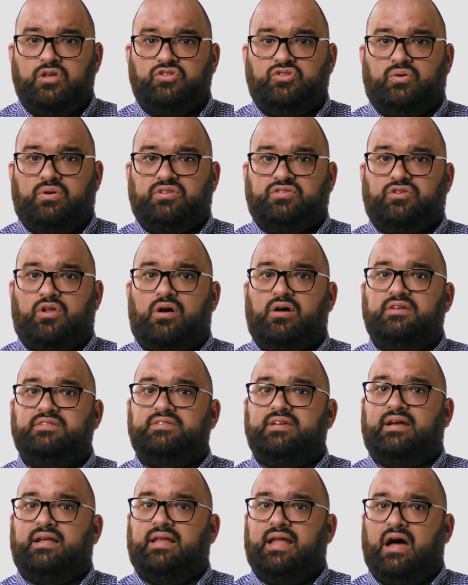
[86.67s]
So as long
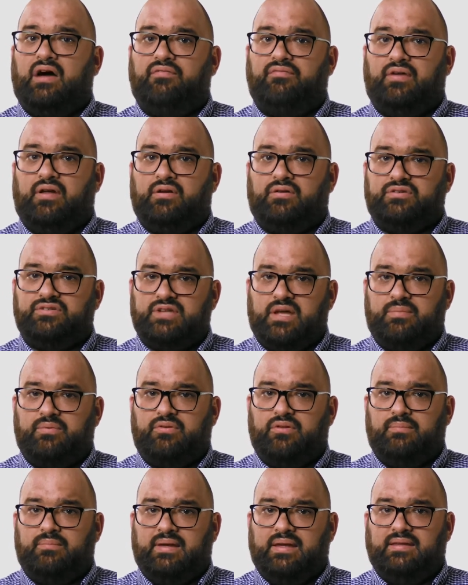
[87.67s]
as the cloud vendor is
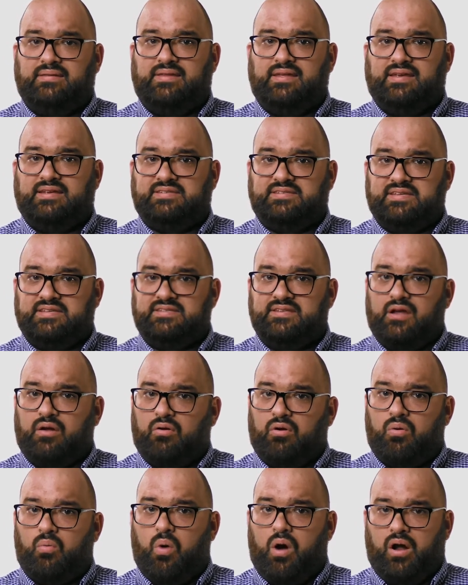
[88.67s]
able to meet the existing
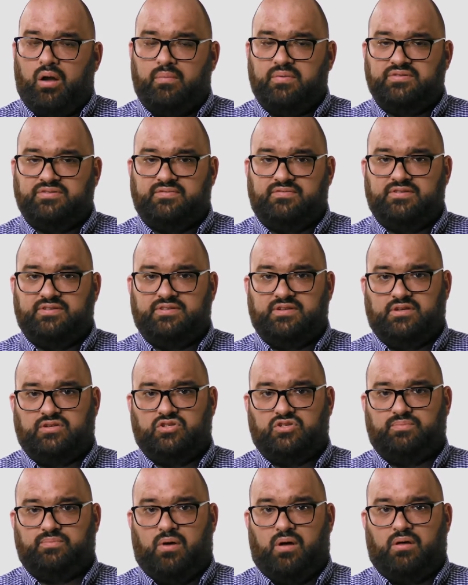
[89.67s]
requirements of the
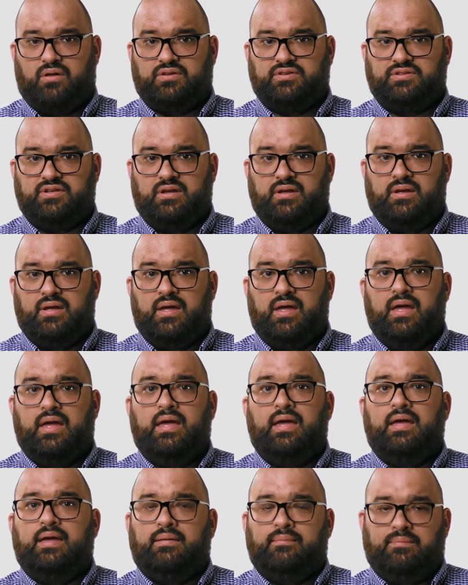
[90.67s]
CJIS policy,
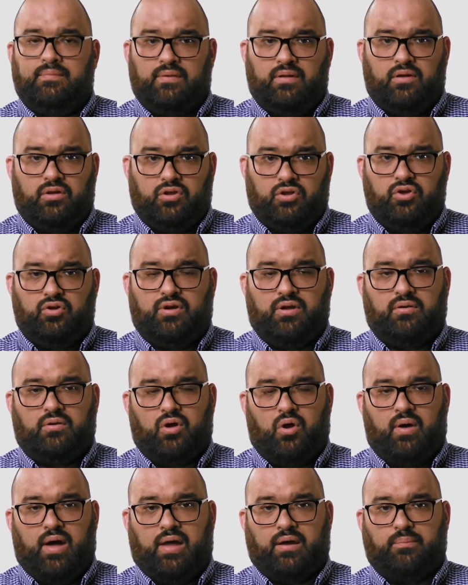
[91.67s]
you can
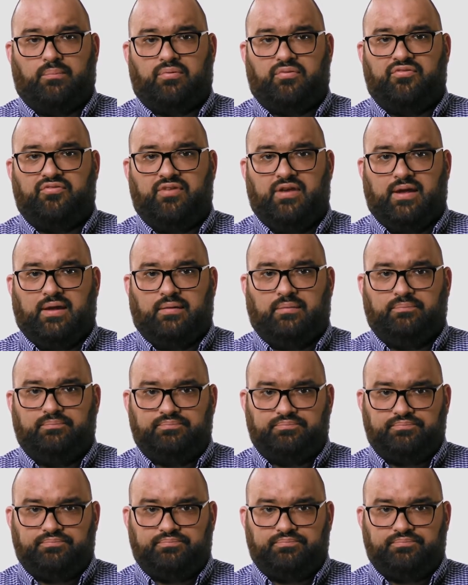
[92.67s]
go ahead and proceed.